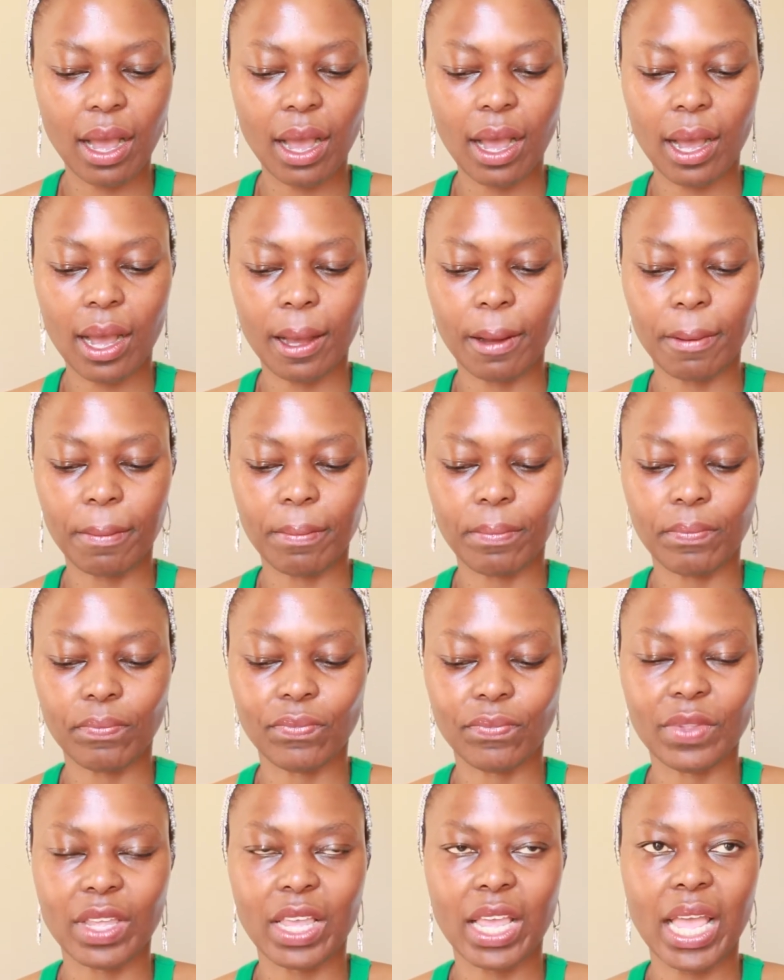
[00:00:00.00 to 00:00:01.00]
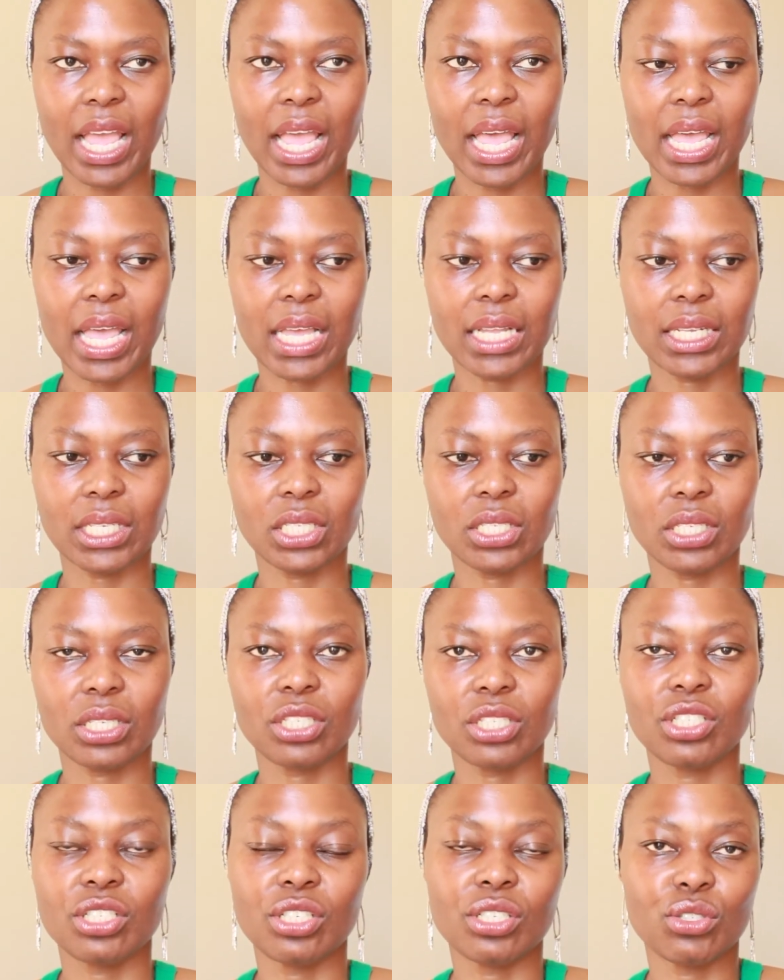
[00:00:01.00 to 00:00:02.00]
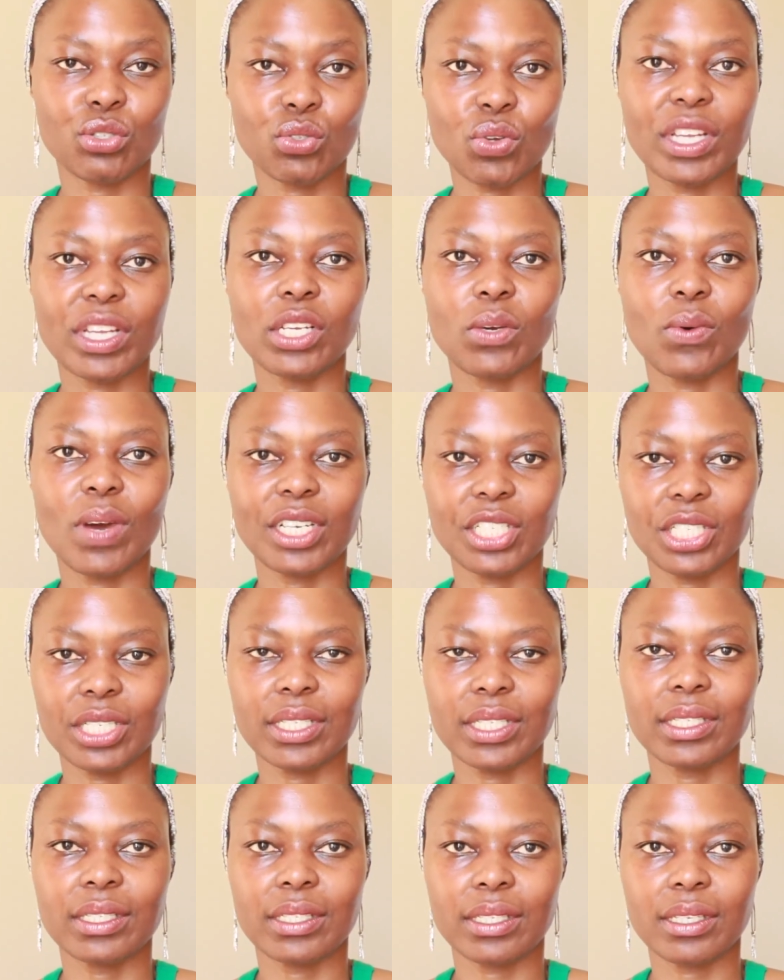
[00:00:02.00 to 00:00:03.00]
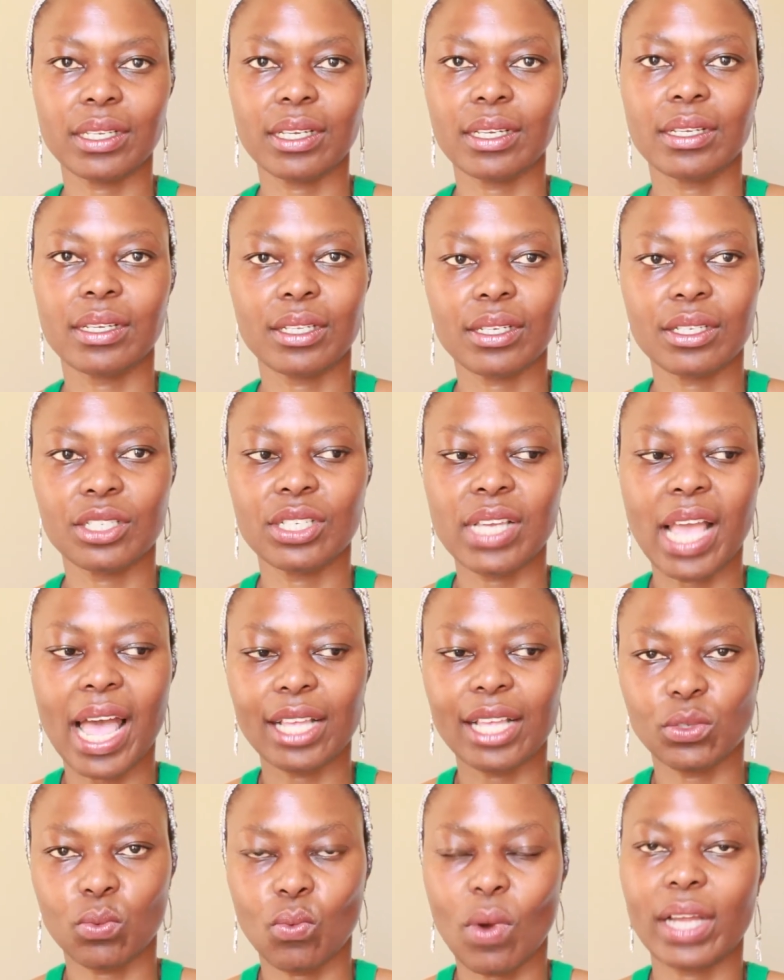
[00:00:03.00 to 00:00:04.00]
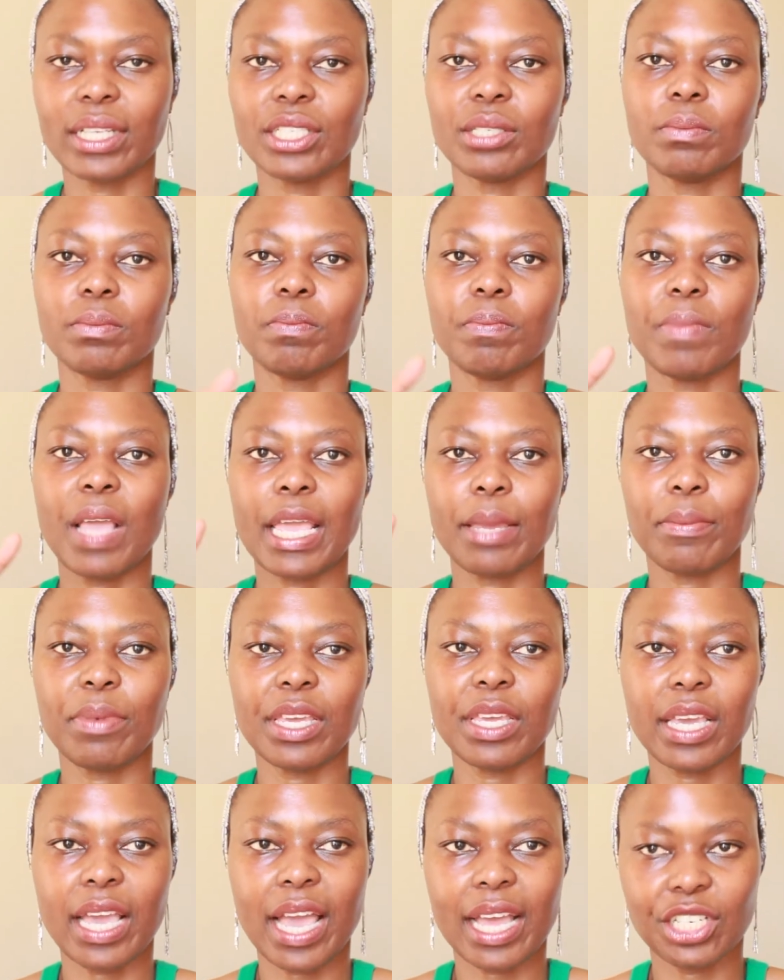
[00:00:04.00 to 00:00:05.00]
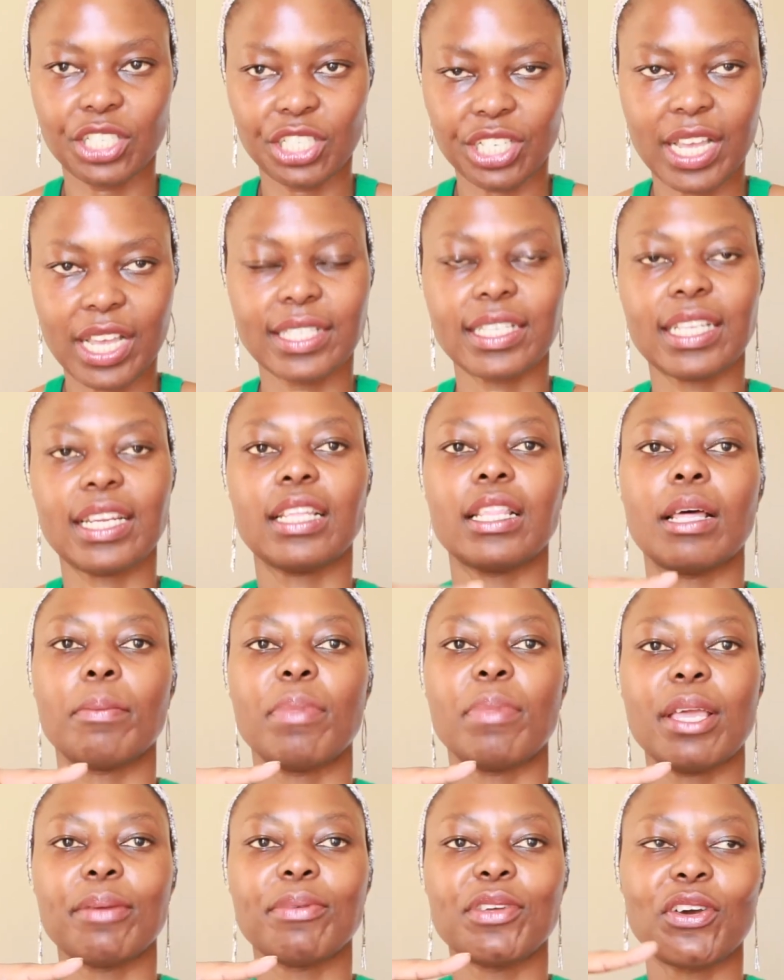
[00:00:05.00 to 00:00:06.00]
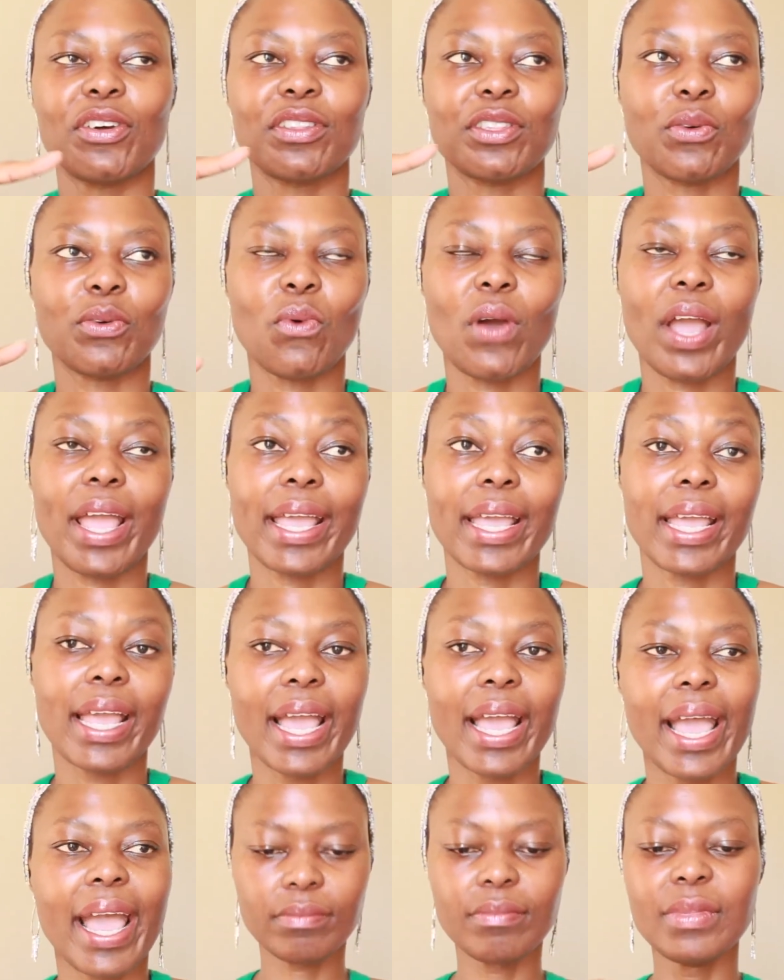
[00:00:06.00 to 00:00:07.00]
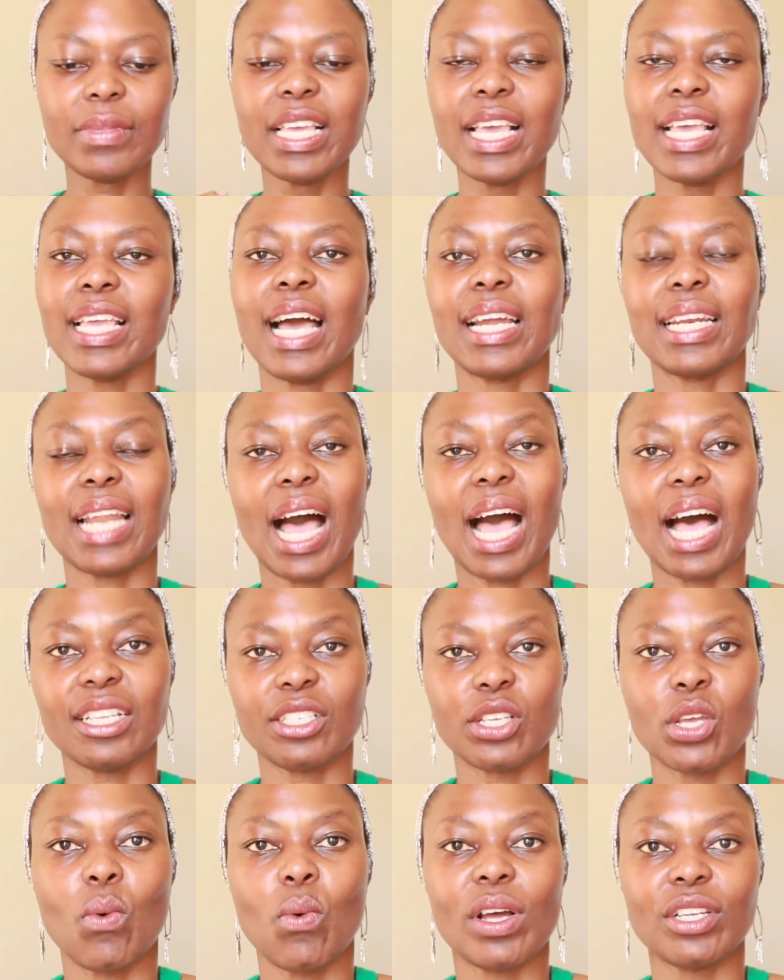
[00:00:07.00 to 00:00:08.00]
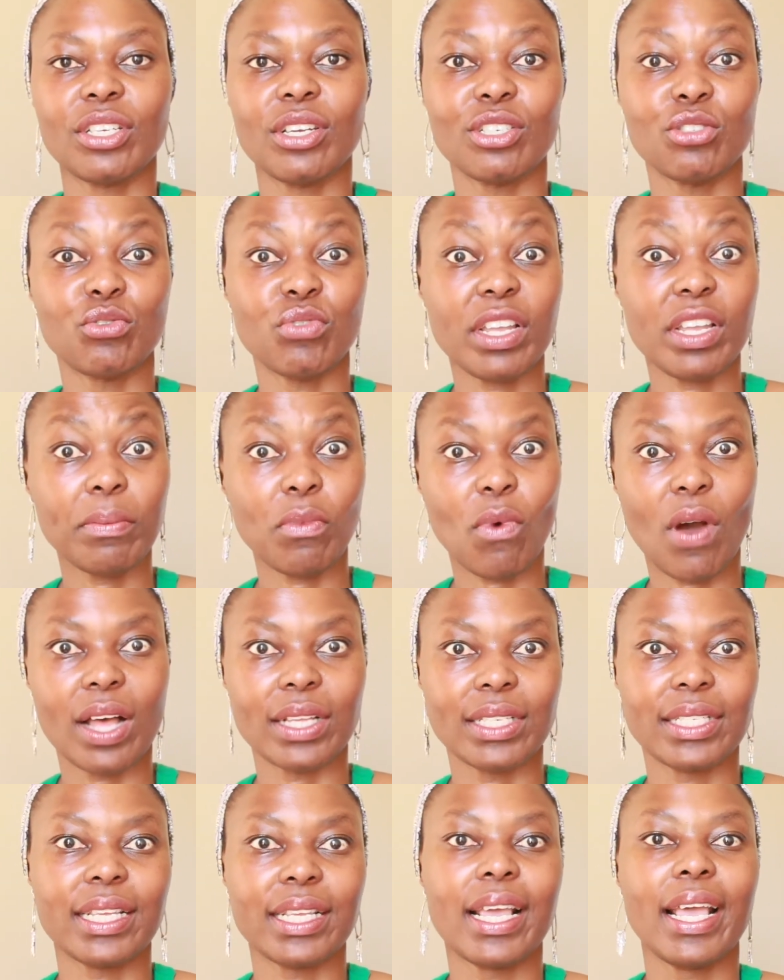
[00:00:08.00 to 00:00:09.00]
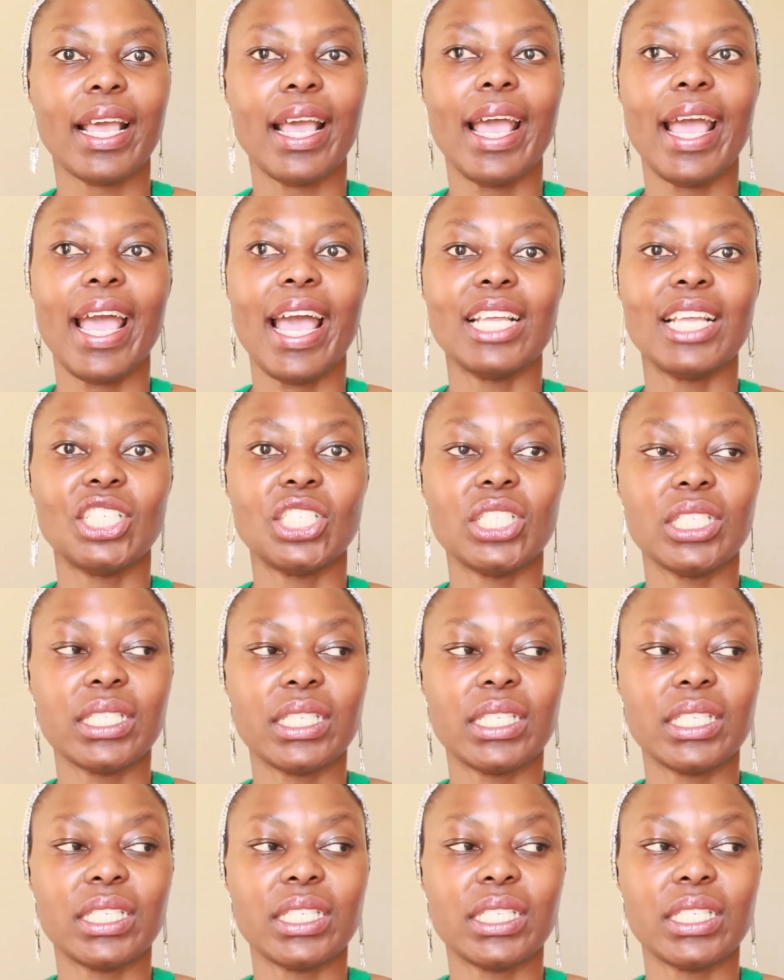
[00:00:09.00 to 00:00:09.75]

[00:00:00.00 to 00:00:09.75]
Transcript: and she's 21. She has one baby and she has another baby on the way. Iyanla asks her what her dream was, and she